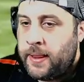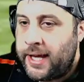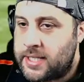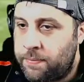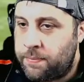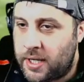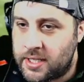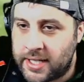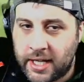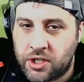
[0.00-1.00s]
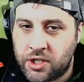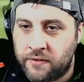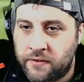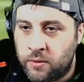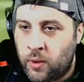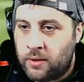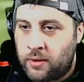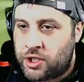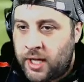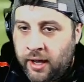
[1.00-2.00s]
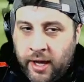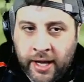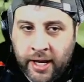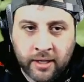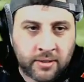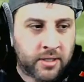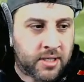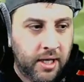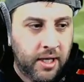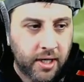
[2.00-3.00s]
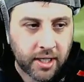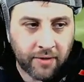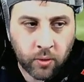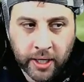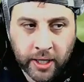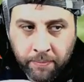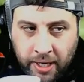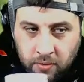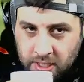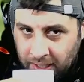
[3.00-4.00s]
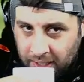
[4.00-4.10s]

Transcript: presentation from the Welsh there, and it does give away a penalty.